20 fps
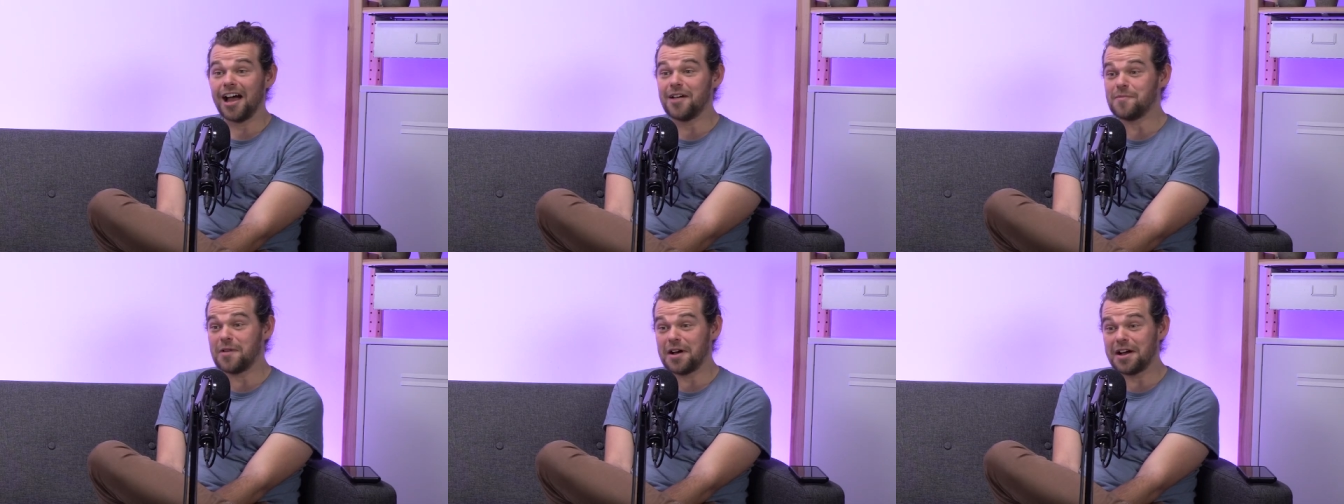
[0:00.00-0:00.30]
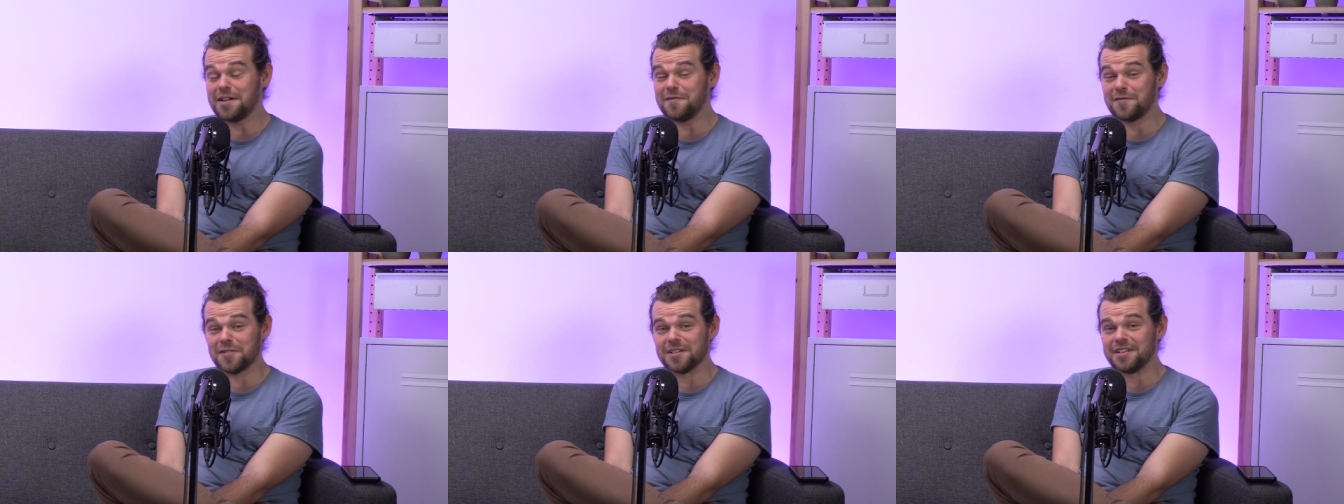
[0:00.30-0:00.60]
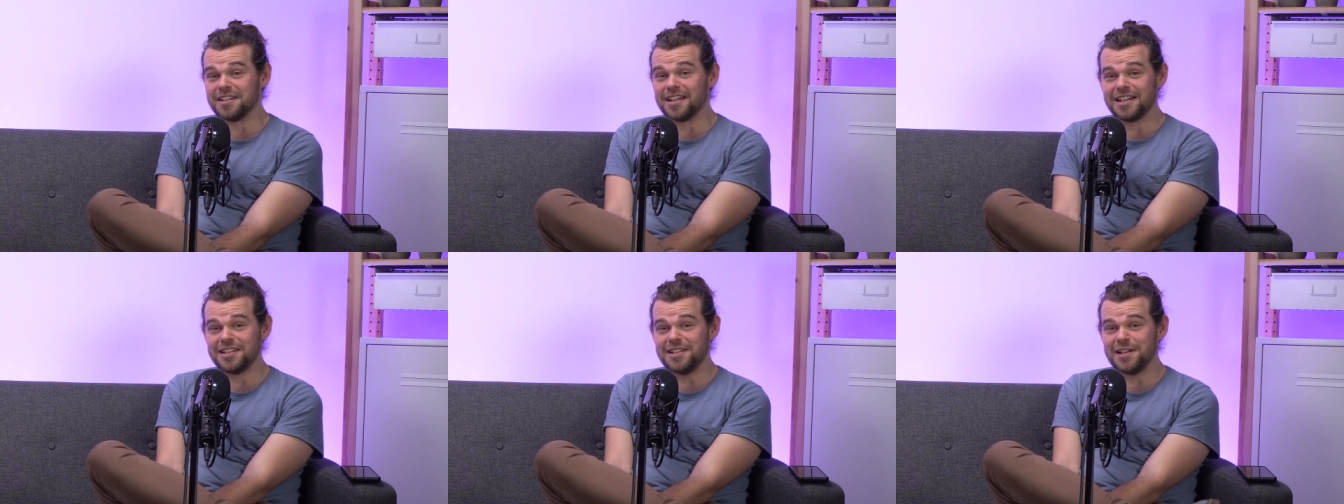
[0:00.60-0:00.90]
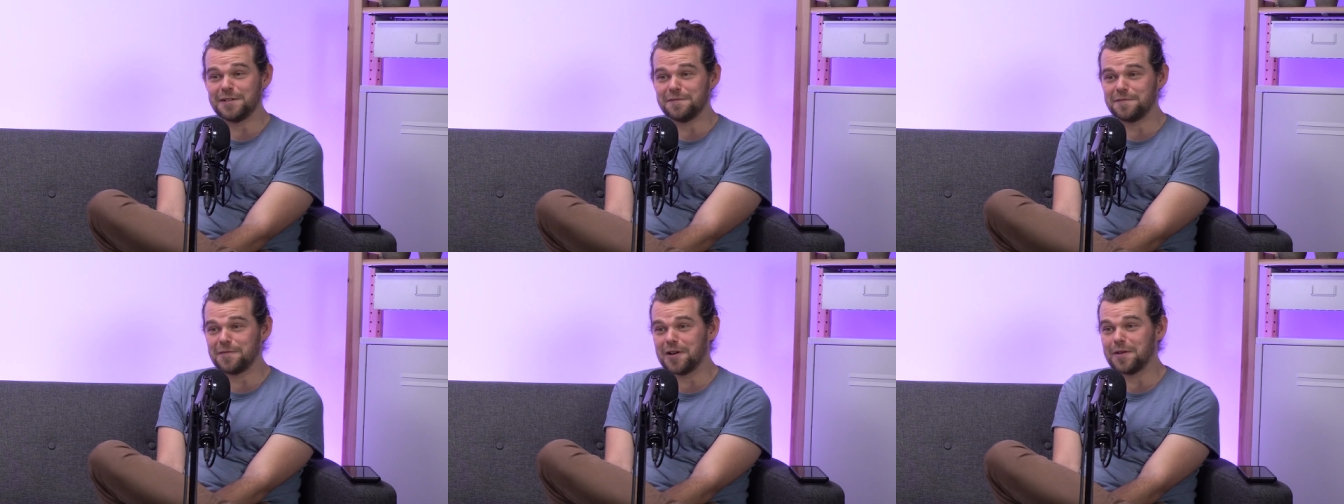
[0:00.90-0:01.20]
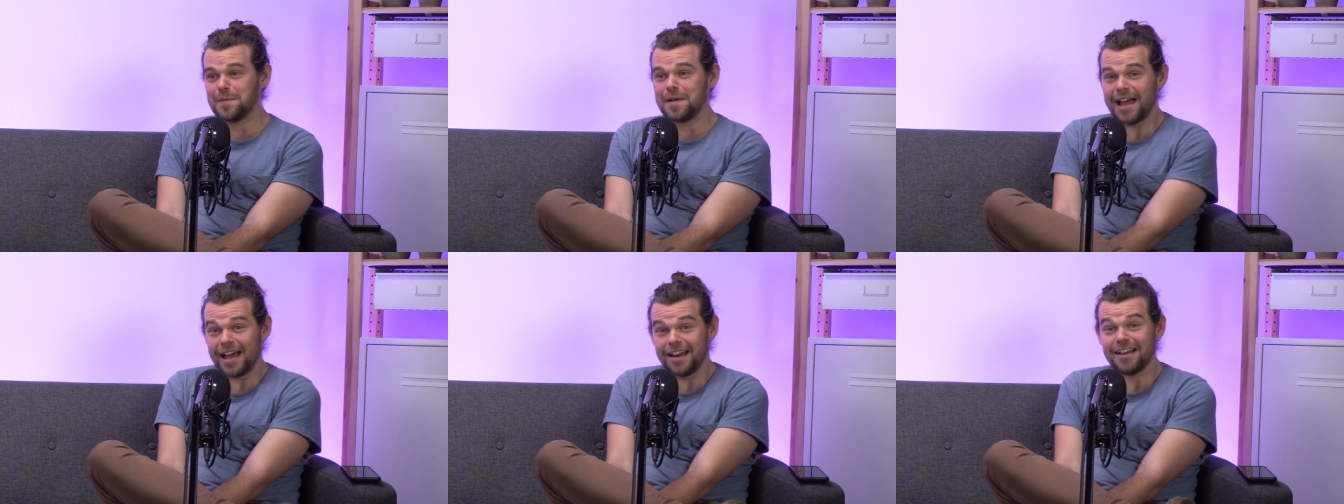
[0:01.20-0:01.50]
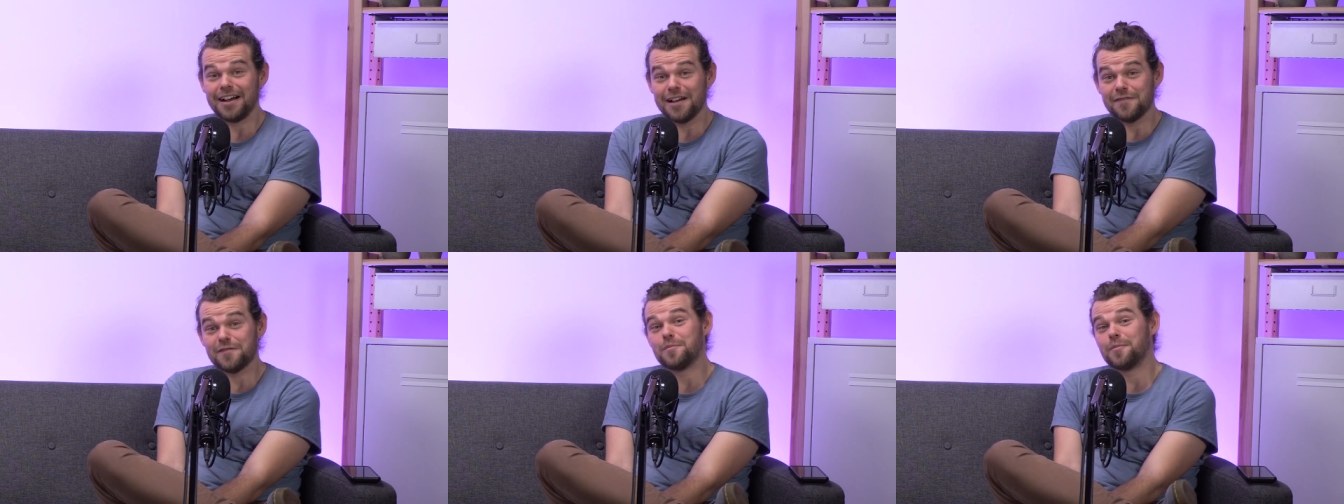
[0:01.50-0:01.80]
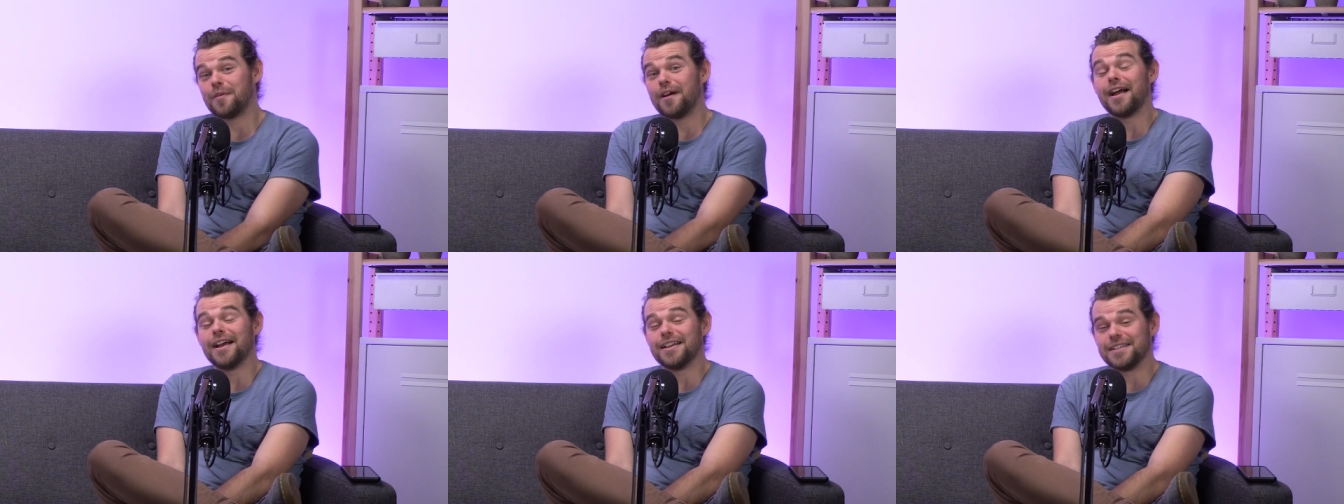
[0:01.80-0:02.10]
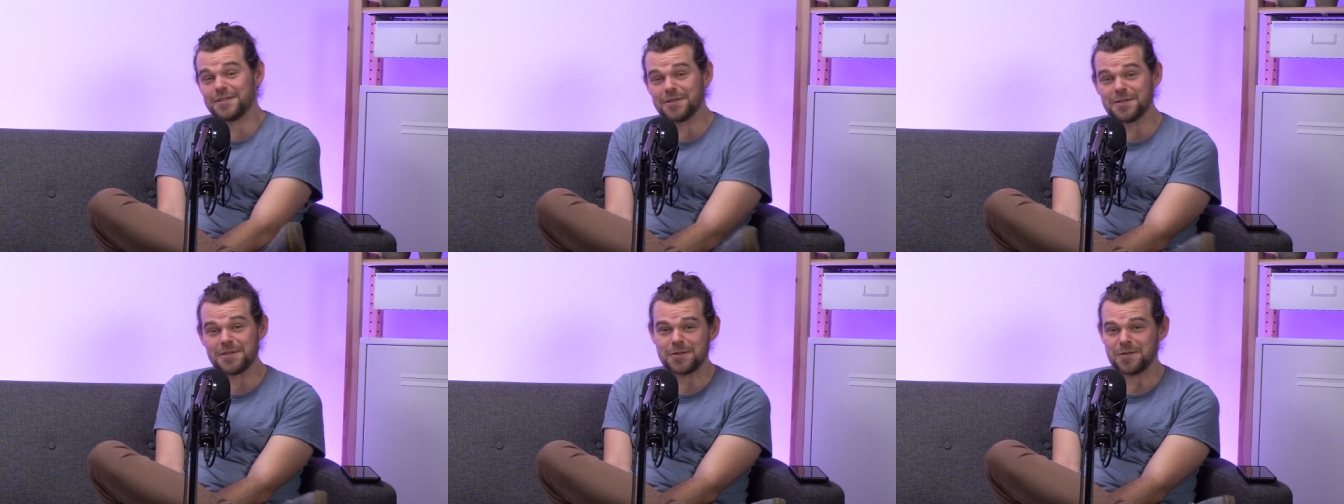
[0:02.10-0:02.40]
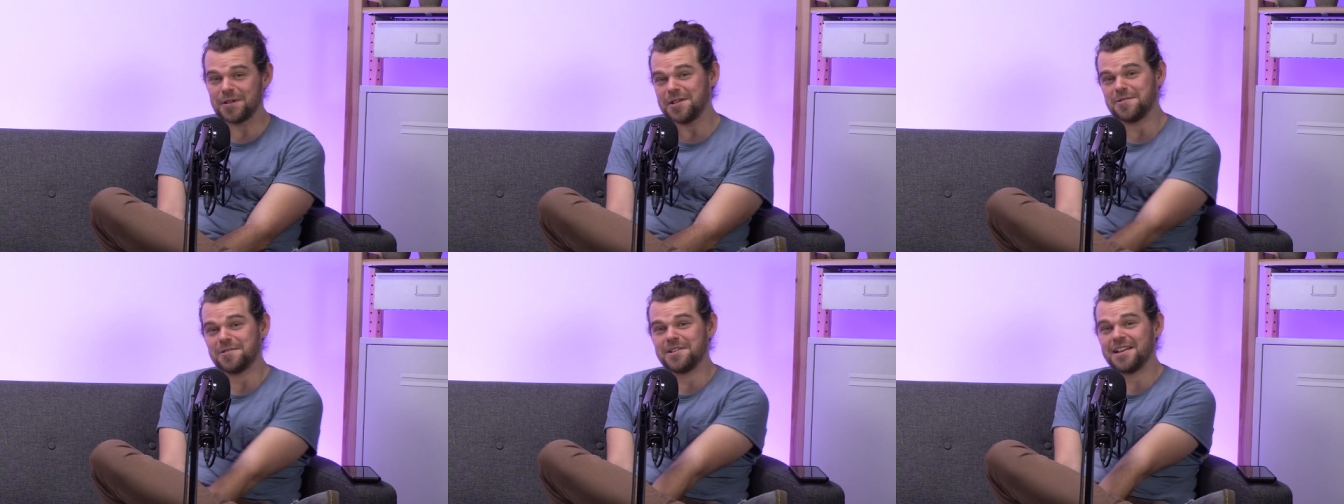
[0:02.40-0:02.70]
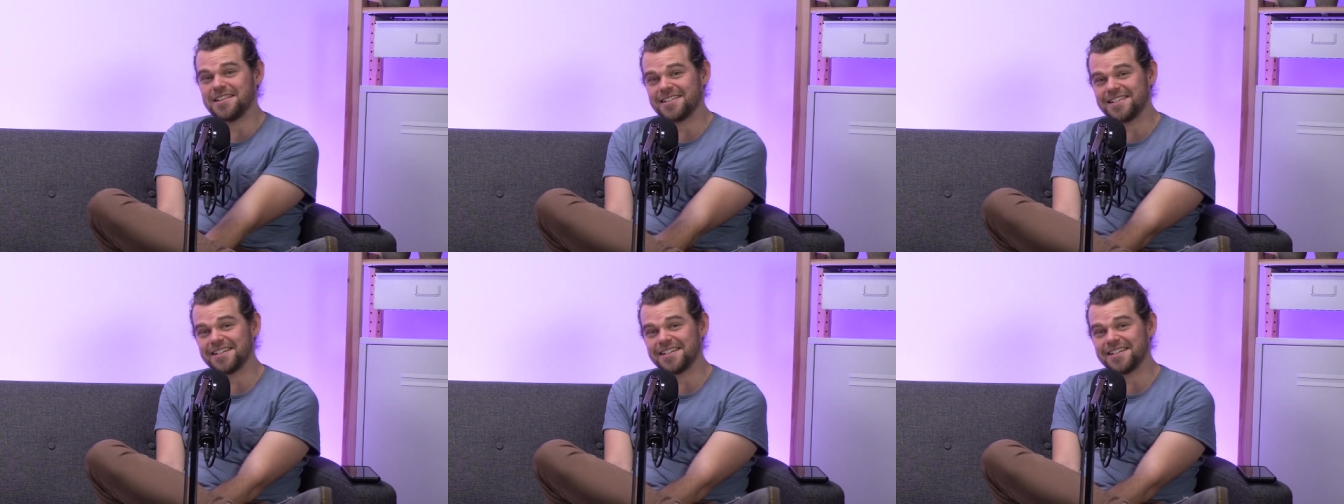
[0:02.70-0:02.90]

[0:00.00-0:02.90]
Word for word: I'm Ivan, and you can follow me at Ivan Brett on Twitter and